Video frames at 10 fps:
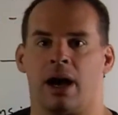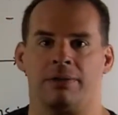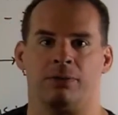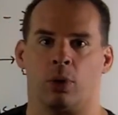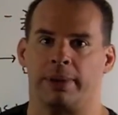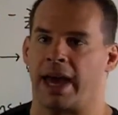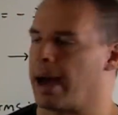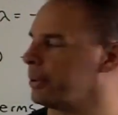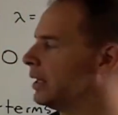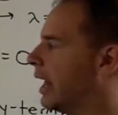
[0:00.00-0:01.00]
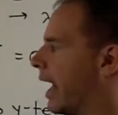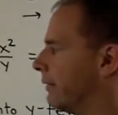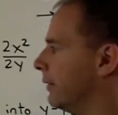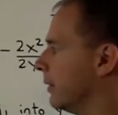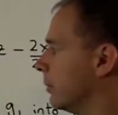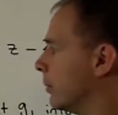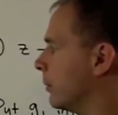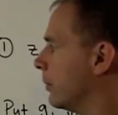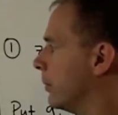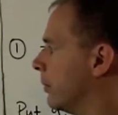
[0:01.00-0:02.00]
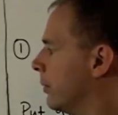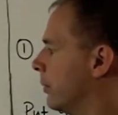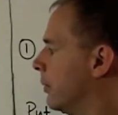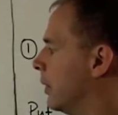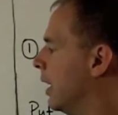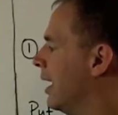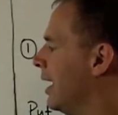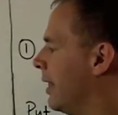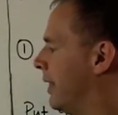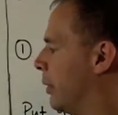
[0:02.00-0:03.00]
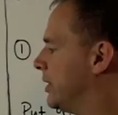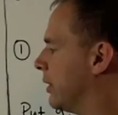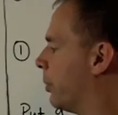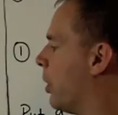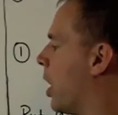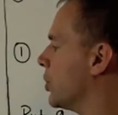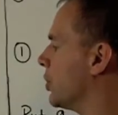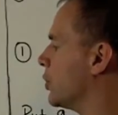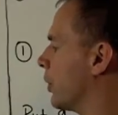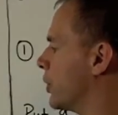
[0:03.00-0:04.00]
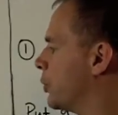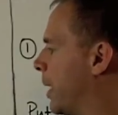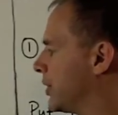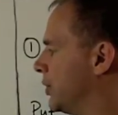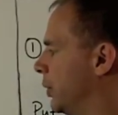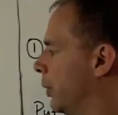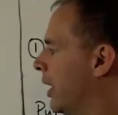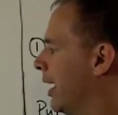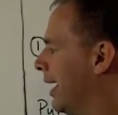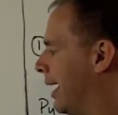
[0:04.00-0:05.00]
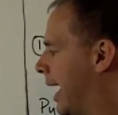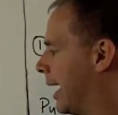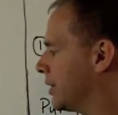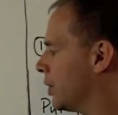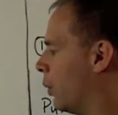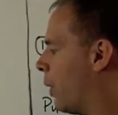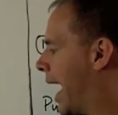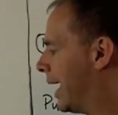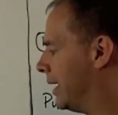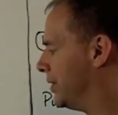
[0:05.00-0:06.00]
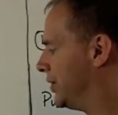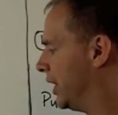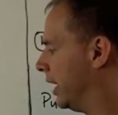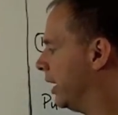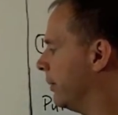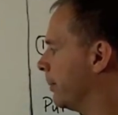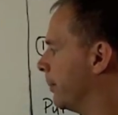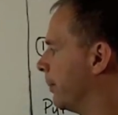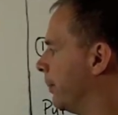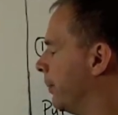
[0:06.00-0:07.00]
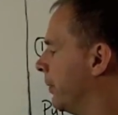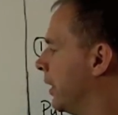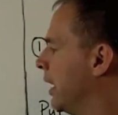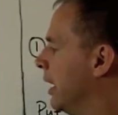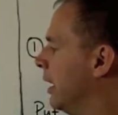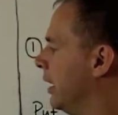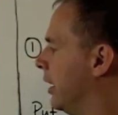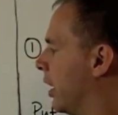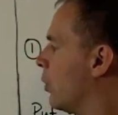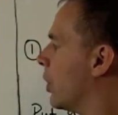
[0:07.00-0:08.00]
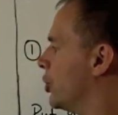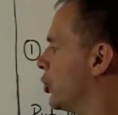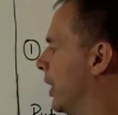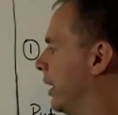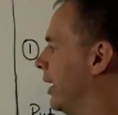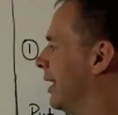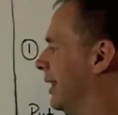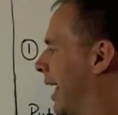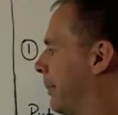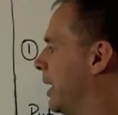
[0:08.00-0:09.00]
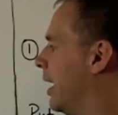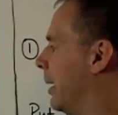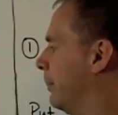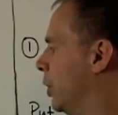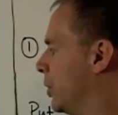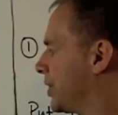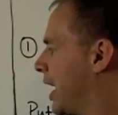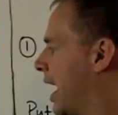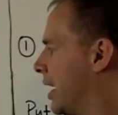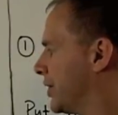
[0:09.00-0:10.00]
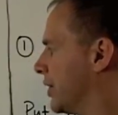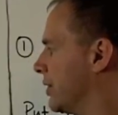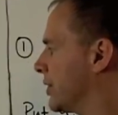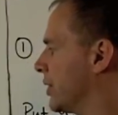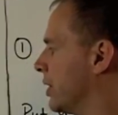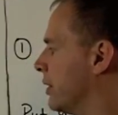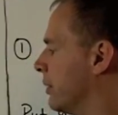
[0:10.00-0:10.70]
I form capital F. Then we take the partials with respect to x, y, and z. Here we're going to treat lambda and mu as constants.